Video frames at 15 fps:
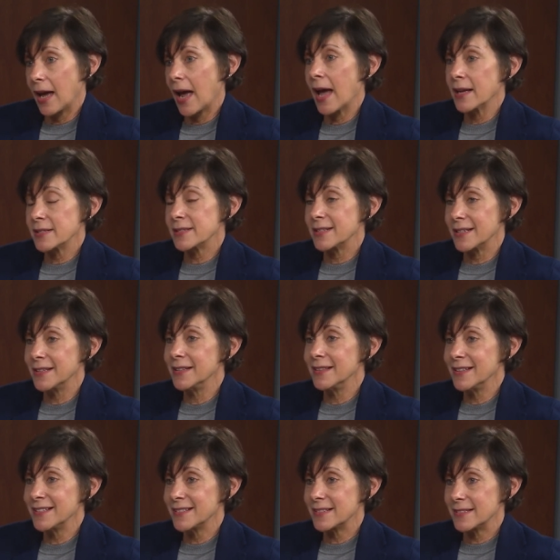asked
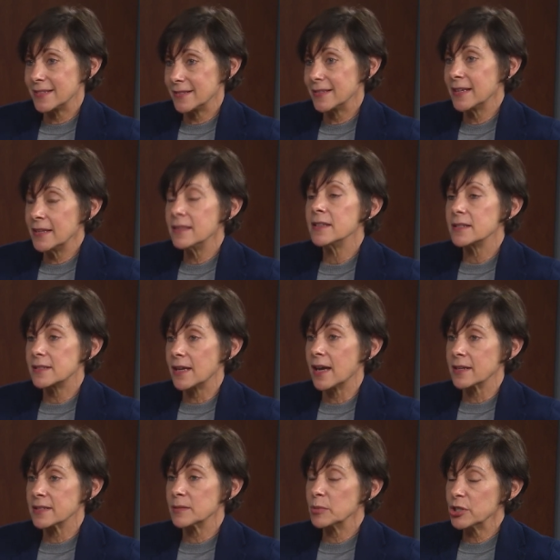in this in this
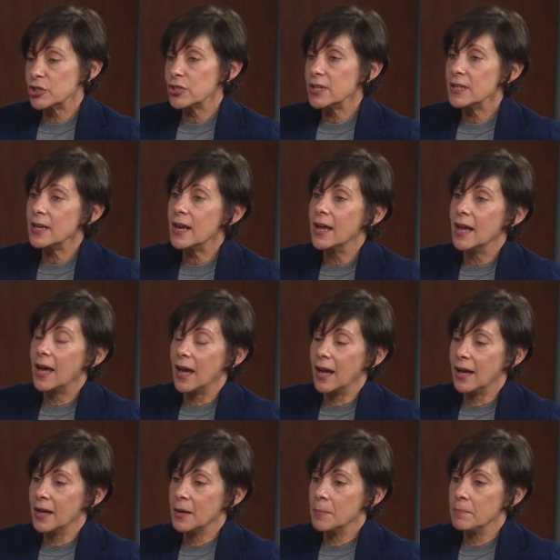exhibition
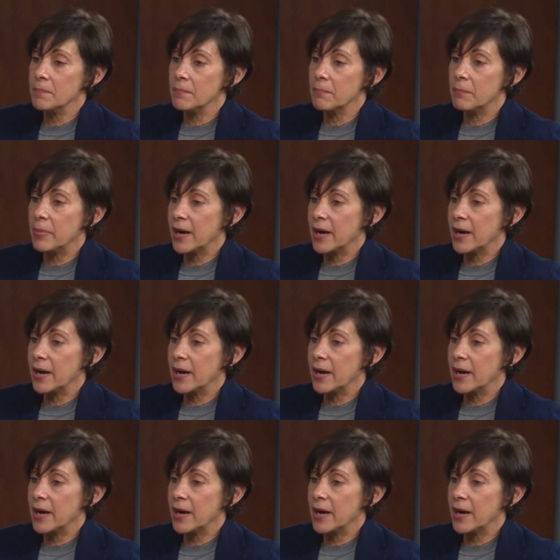um,